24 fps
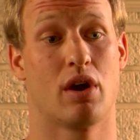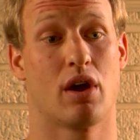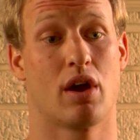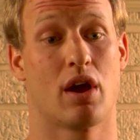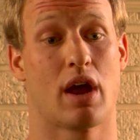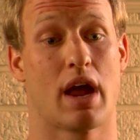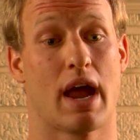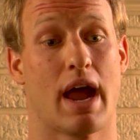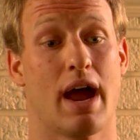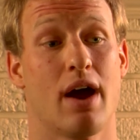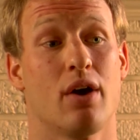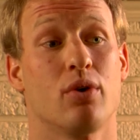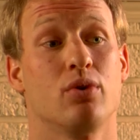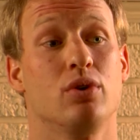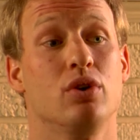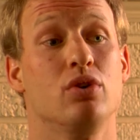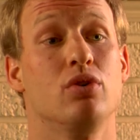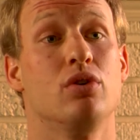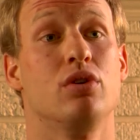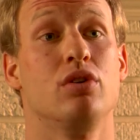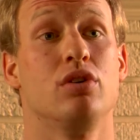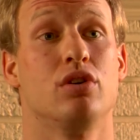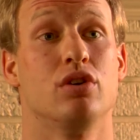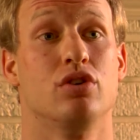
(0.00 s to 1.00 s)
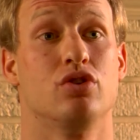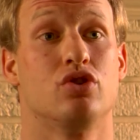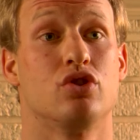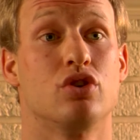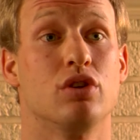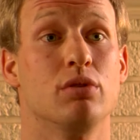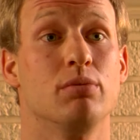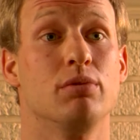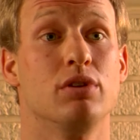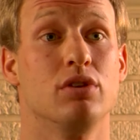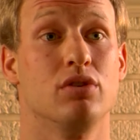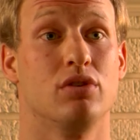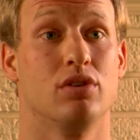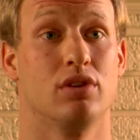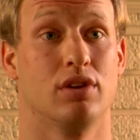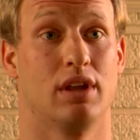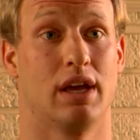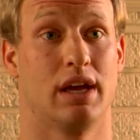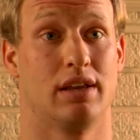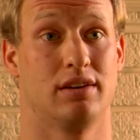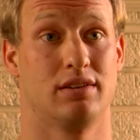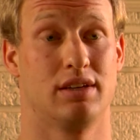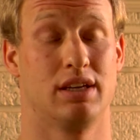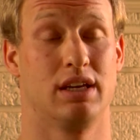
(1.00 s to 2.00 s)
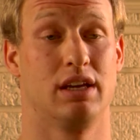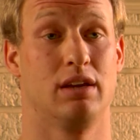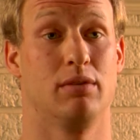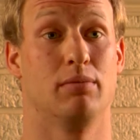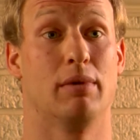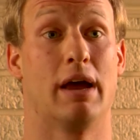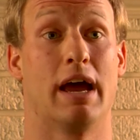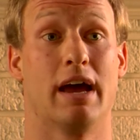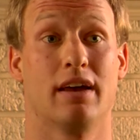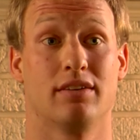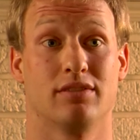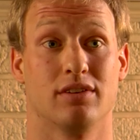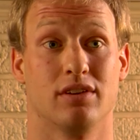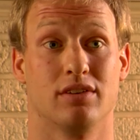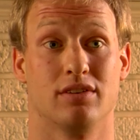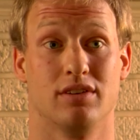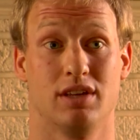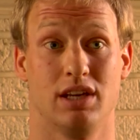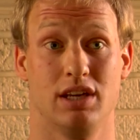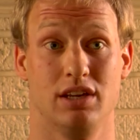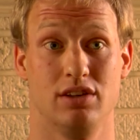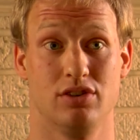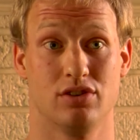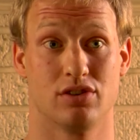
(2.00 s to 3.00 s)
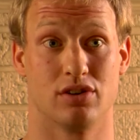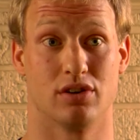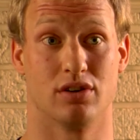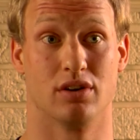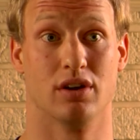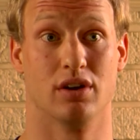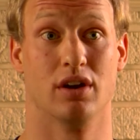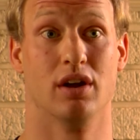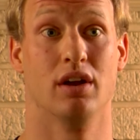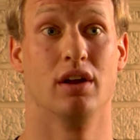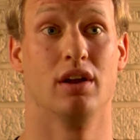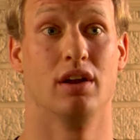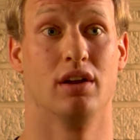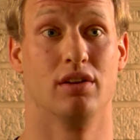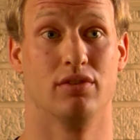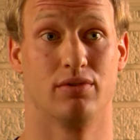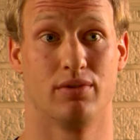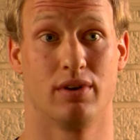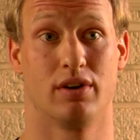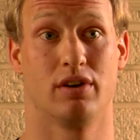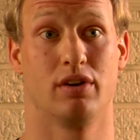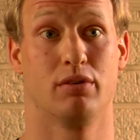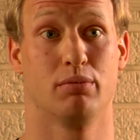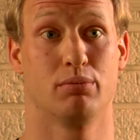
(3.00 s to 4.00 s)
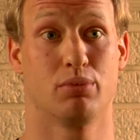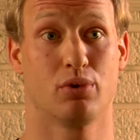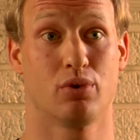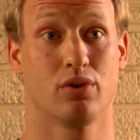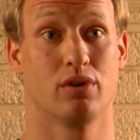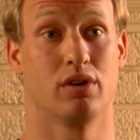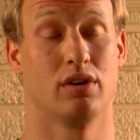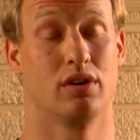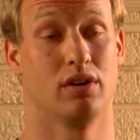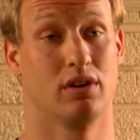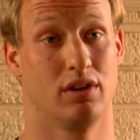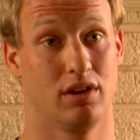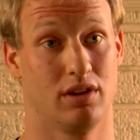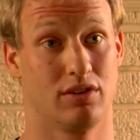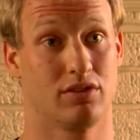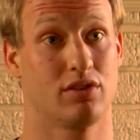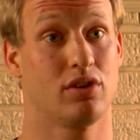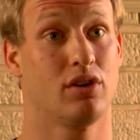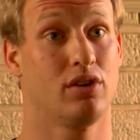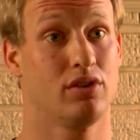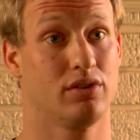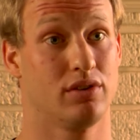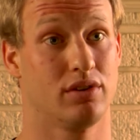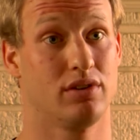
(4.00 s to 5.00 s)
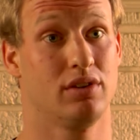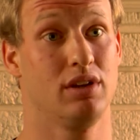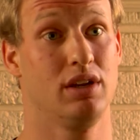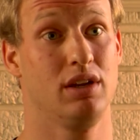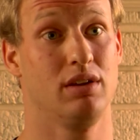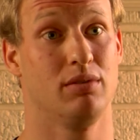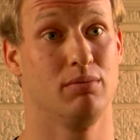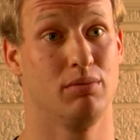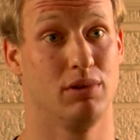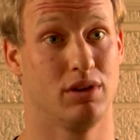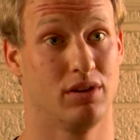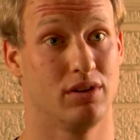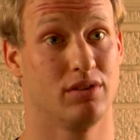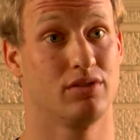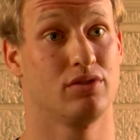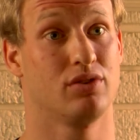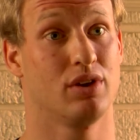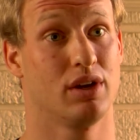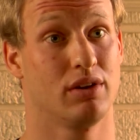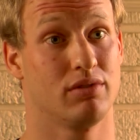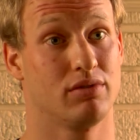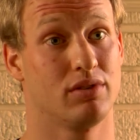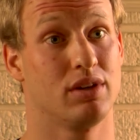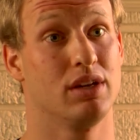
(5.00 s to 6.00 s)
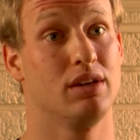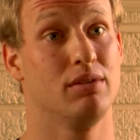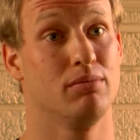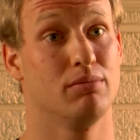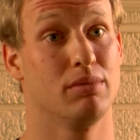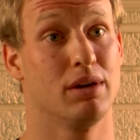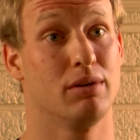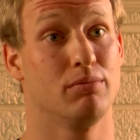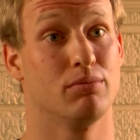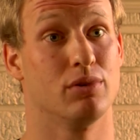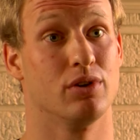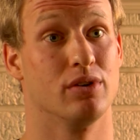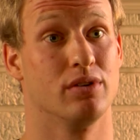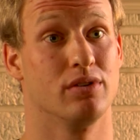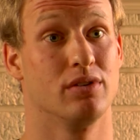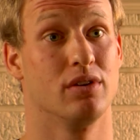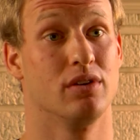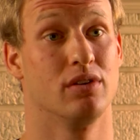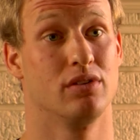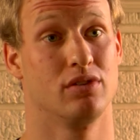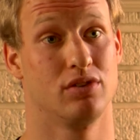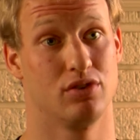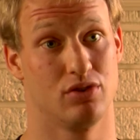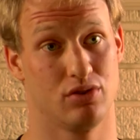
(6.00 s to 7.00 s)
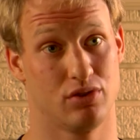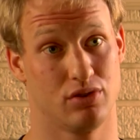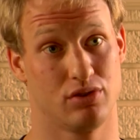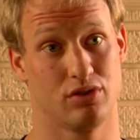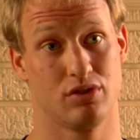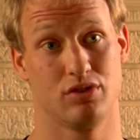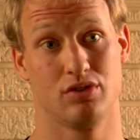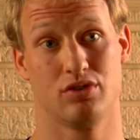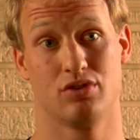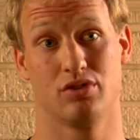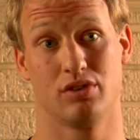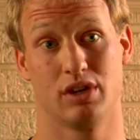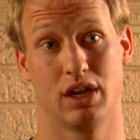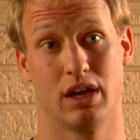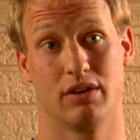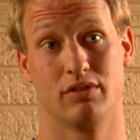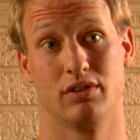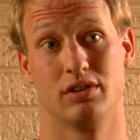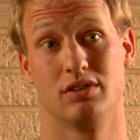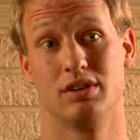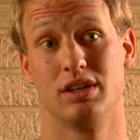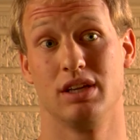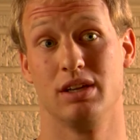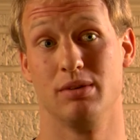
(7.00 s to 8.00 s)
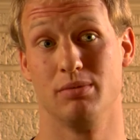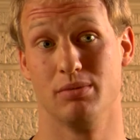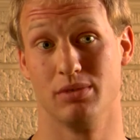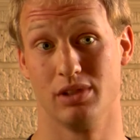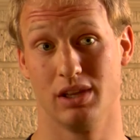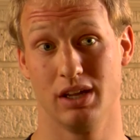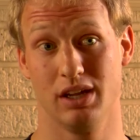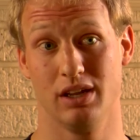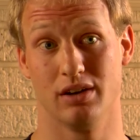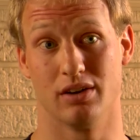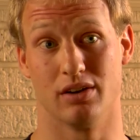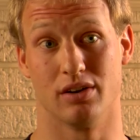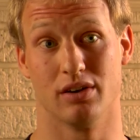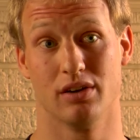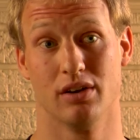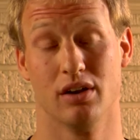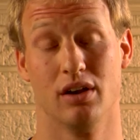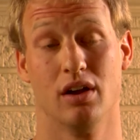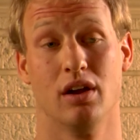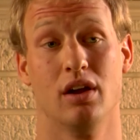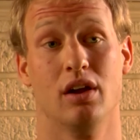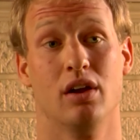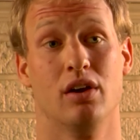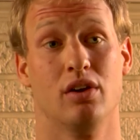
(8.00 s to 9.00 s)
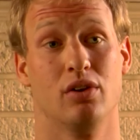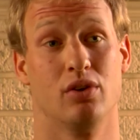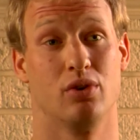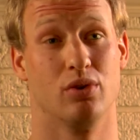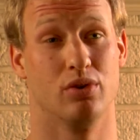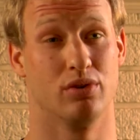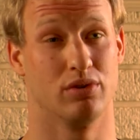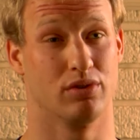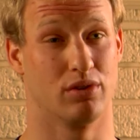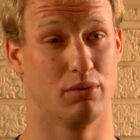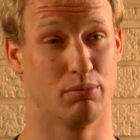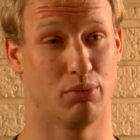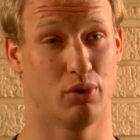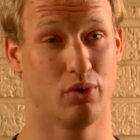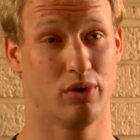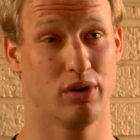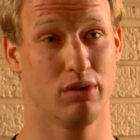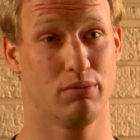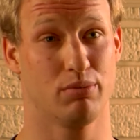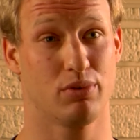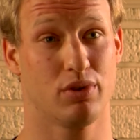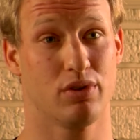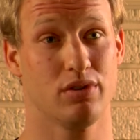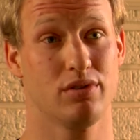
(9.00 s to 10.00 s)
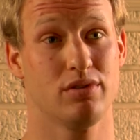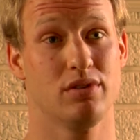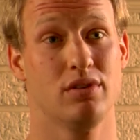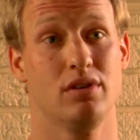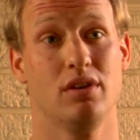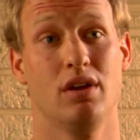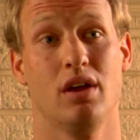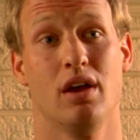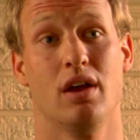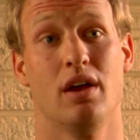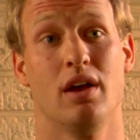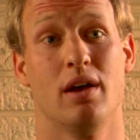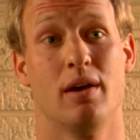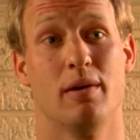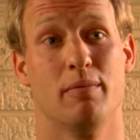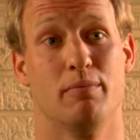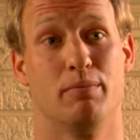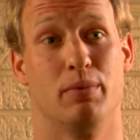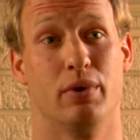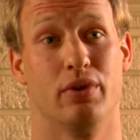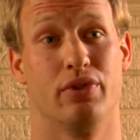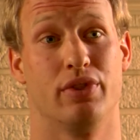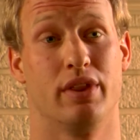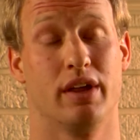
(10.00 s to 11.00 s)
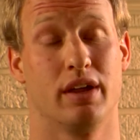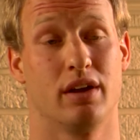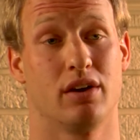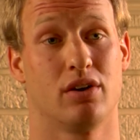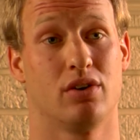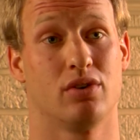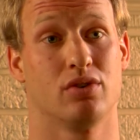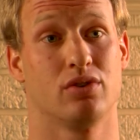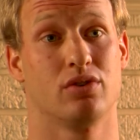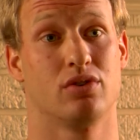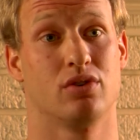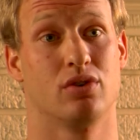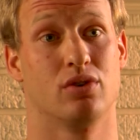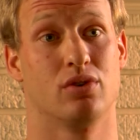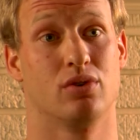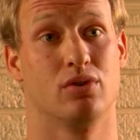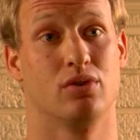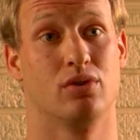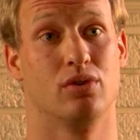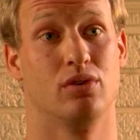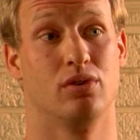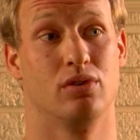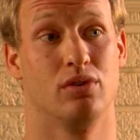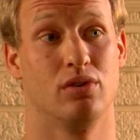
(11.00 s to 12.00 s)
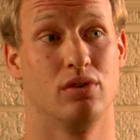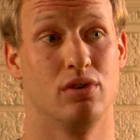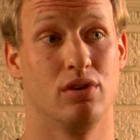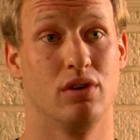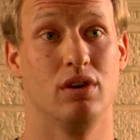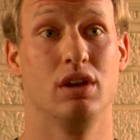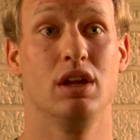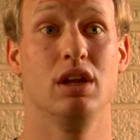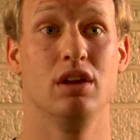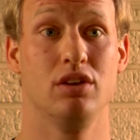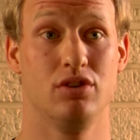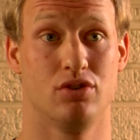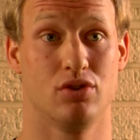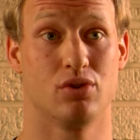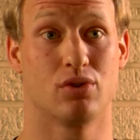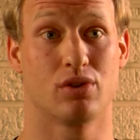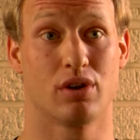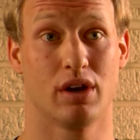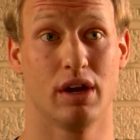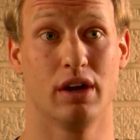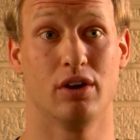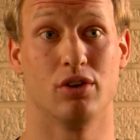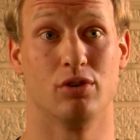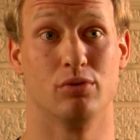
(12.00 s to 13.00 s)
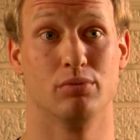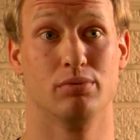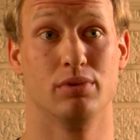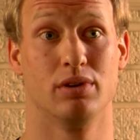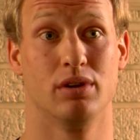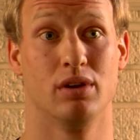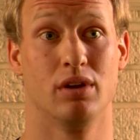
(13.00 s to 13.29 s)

how you can contribute to that team as a teacher is very important. It's called a team because you have team members. You usually have a team leader who is the point person, but they also need your help.